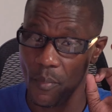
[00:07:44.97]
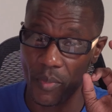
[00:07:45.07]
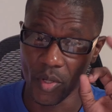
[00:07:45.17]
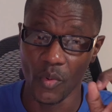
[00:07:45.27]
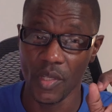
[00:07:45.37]

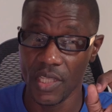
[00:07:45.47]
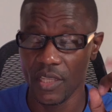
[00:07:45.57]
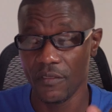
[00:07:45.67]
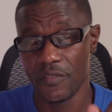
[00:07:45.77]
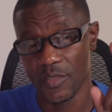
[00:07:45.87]
but
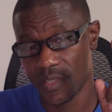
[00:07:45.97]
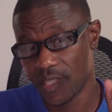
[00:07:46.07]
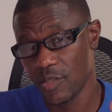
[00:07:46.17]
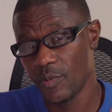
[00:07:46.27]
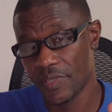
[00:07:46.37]
only if you
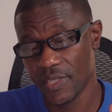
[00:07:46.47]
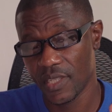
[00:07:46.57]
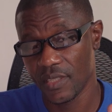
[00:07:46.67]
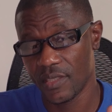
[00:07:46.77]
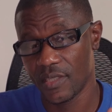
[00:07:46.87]
seriously
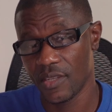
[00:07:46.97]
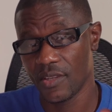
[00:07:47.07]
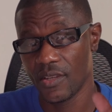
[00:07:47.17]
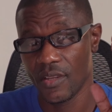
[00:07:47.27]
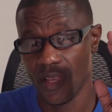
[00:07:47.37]

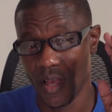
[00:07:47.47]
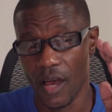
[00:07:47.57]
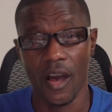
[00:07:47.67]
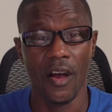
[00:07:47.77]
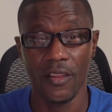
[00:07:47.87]
consider
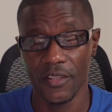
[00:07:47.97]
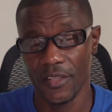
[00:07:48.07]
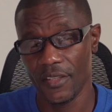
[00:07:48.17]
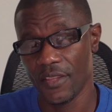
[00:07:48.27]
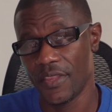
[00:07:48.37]
all the
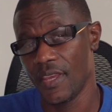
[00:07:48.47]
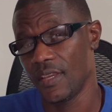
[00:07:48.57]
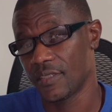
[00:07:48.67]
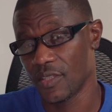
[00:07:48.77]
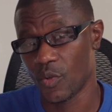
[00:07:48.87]
little
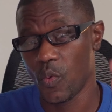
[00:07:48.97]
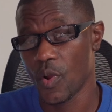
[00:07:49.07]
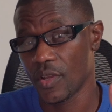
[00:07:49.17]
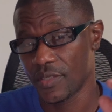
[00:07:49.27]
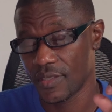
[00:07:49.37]
things and
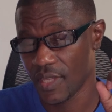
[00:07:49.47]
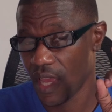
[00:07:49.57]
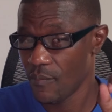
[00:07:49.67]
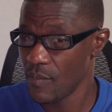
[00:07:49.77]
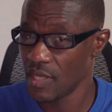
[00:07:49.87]
quirks that
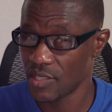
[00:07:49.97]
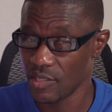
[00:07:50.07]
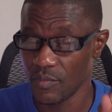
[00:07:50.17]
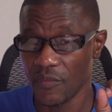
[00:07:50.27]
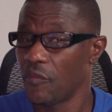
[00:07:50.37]
I
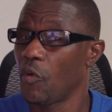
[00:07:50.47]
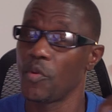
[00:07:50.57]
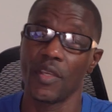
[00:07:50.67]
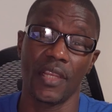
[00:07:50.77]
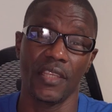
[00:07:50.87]
mentioned before
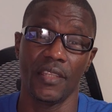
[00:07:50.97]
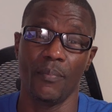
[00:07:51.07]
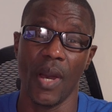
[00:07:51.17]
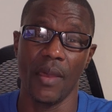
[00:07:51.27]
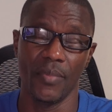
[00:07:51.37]
you click the
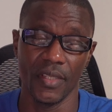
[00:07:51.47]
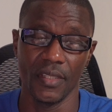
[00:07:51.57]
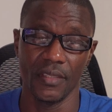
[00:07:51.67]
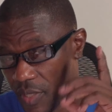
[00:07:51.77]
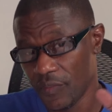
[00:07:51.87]
buy
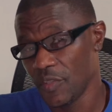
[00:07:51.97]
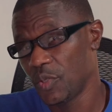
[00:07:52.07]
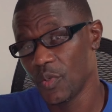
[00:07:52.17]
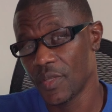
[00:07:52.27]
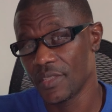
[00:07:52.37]
button. But if you
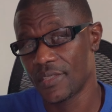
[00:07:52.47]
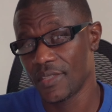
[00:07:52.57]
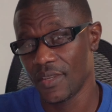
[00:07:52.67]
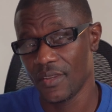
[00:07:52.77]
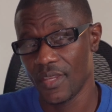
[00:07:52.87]
do
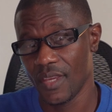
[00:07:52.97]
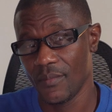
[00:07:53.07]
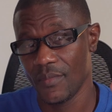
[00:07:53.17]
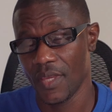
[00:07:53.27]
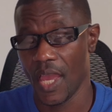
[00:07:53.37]
consider
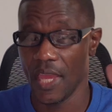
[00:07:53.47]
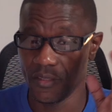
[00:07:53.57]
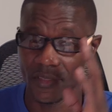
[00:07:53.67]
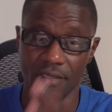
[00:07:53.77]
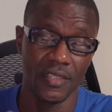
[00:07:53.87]
them
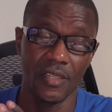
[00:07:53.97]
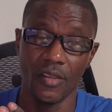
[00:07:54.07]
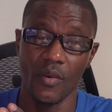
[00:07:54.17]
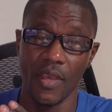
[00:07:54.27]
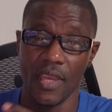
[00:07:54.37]
and you still
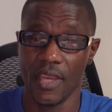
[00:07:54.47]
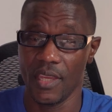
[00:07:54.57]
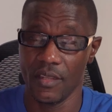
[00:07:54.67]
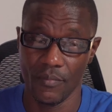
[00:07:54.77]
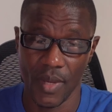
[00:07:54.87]
go
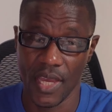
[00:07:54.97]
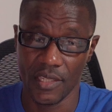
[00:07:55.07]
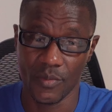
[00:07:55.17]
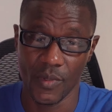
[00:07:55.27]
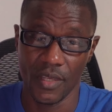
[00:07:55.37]
ahead and buy
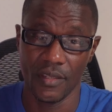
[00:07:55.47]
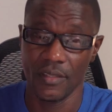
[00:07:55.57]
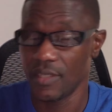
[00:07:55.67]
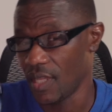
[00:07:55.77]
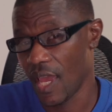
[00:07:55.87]
this one,
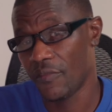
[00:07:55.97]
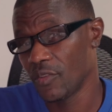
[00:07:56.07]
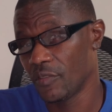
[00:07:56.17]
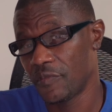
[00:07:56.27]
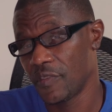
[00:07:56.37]
then have
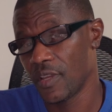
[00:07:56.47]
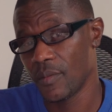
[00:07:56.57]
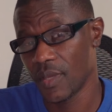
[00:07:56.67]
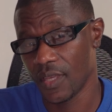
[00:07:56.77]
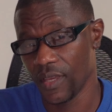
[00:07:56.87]
no fear,
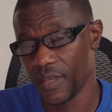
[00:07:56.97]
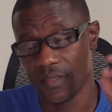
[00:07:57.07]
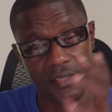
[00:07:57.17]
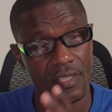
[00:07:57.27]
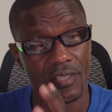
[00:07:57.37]

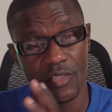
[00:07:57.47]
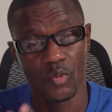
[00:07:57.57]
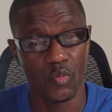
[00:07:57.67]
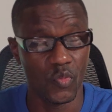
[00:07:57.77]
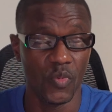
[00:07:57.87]
because this is a
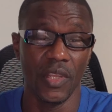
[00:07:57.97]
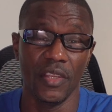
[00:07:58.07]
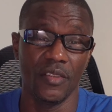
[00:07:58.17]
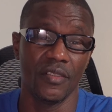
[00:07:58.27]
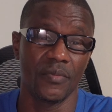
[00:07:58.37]

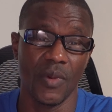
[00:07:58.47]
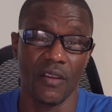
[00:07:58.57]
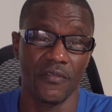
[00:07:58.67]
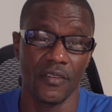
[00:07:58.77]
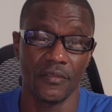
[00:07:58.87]
really good
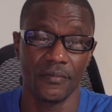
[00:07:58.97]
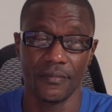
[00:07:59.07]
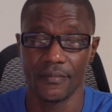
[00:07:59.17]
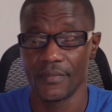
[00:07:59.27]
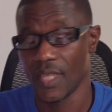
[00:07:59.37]
smartphone
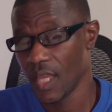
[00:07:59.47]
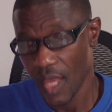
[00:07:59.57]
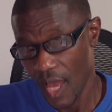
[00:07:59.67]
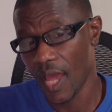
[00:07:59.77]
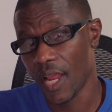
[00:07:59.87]

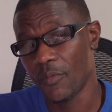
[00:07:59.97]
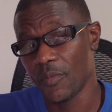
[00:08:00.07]
and I